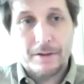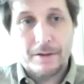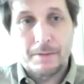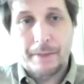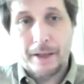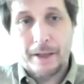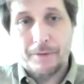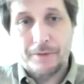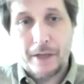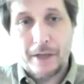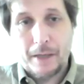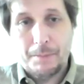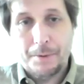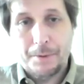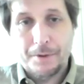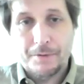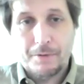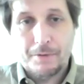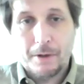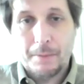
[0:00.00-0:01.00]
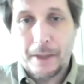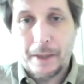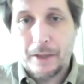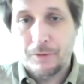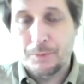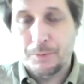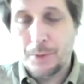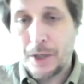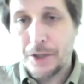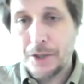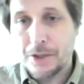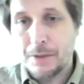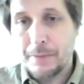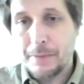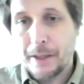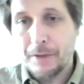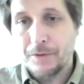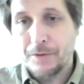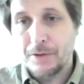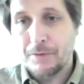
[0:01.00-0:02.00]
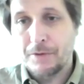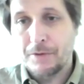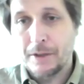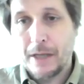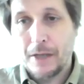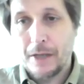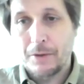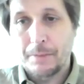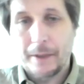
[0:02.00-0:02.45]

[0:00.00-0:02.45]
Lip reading: the Bank of Naples, the Royal Bank of Prussia, Bank of San Fernando,